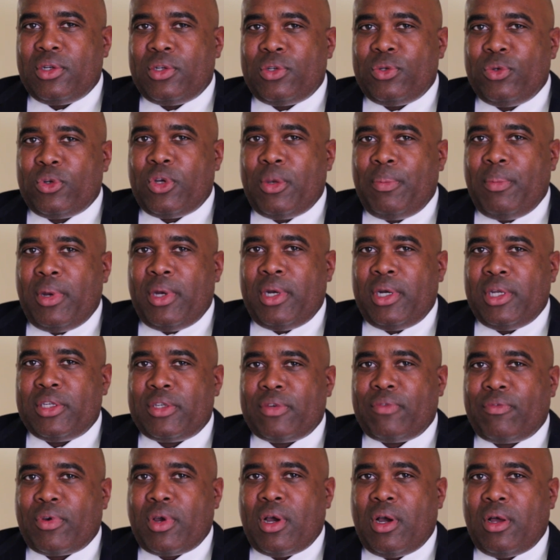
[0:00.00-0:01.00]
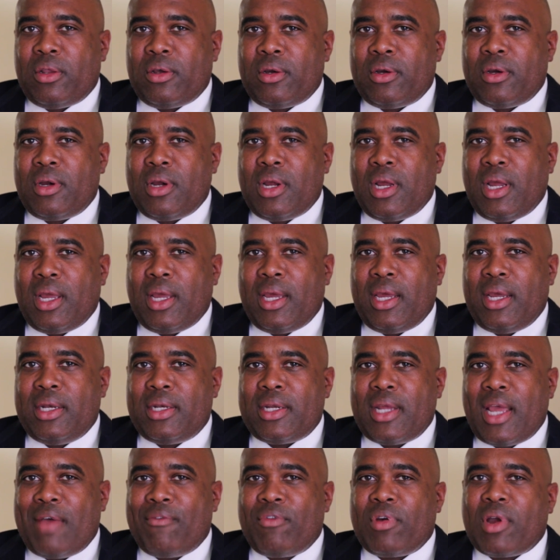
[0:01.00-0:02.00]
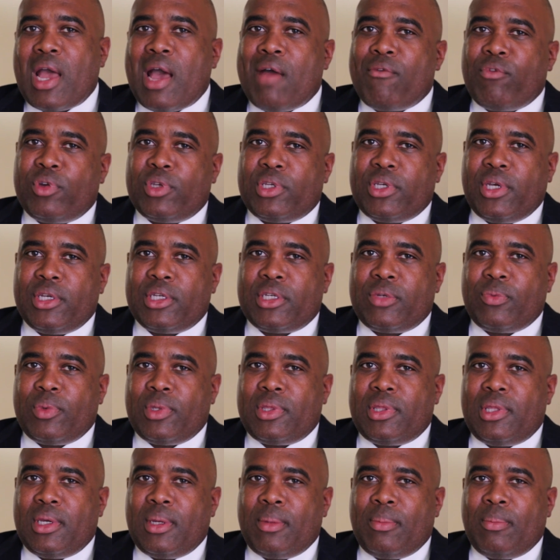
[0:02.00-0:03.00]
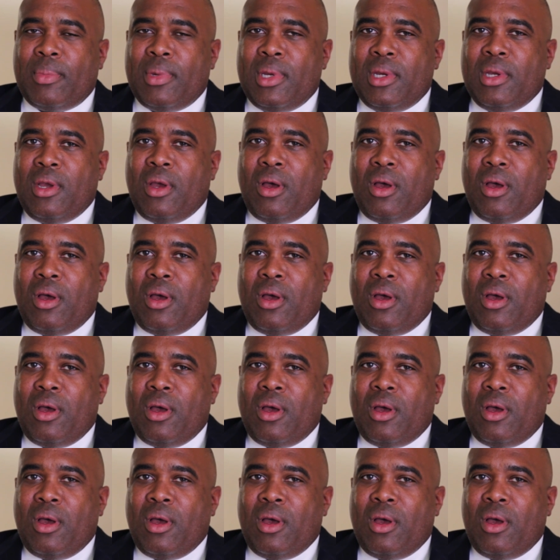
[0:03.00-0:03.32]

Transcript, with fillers: to communities of color and to have a conversation with them